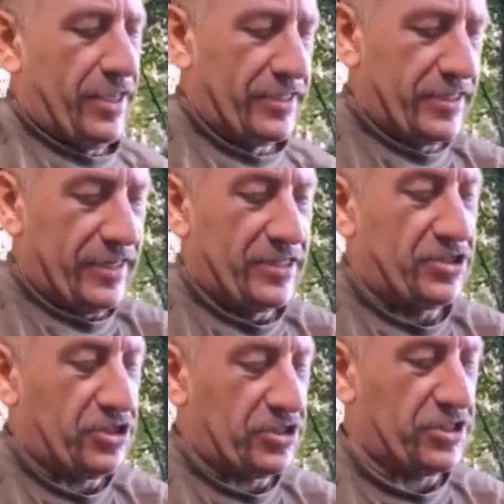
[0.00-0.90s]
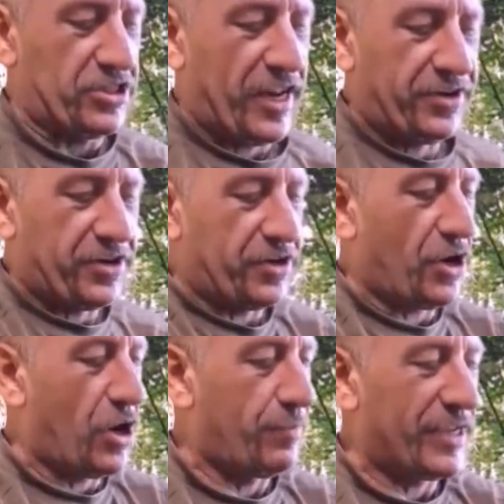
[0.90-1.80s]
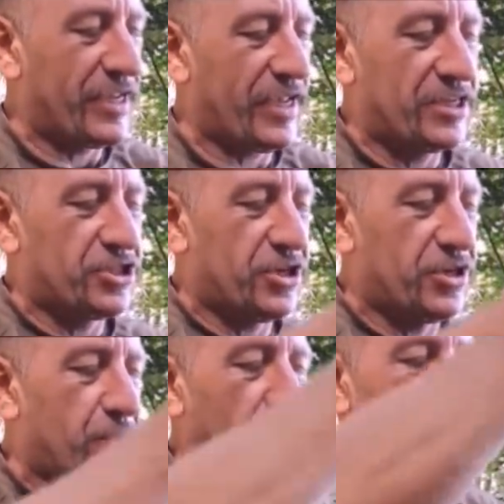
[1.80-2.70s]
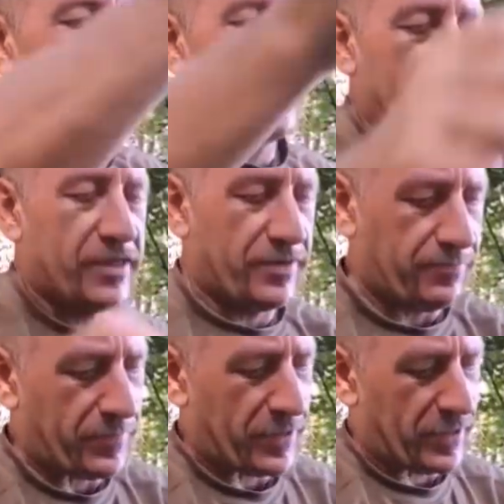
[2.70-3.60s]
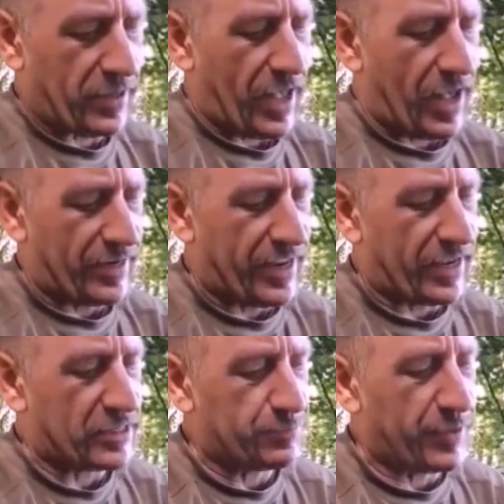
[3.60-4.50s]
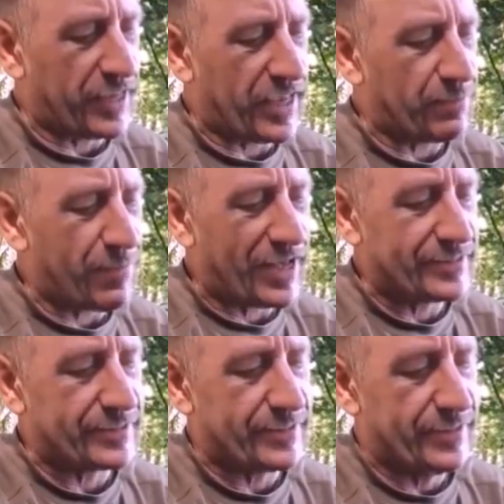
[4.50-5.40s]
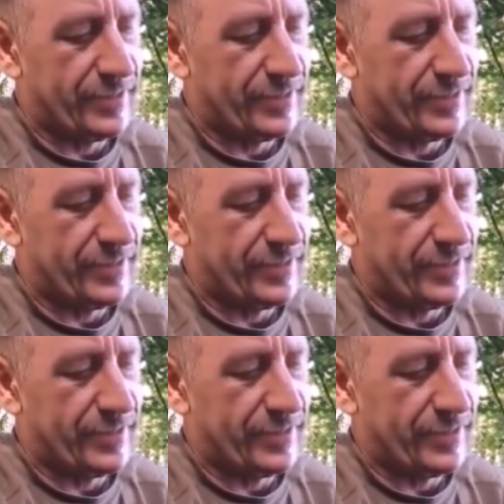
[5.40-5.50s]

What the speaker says: This is just a standard army issue IXPE mat.